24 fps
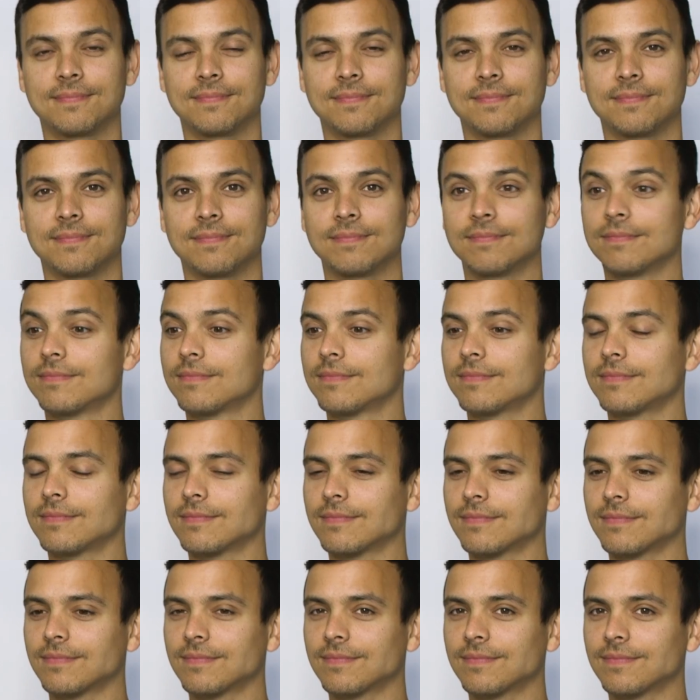
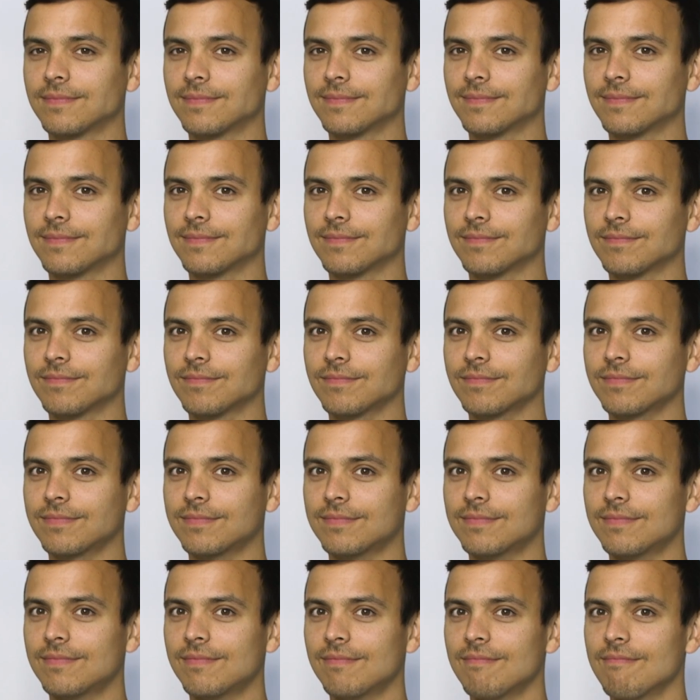
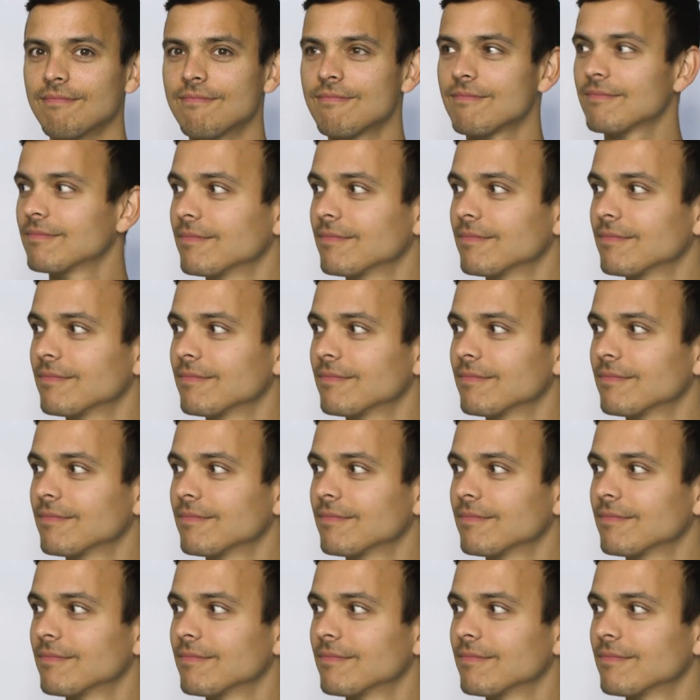No words are spoken by the person on screen.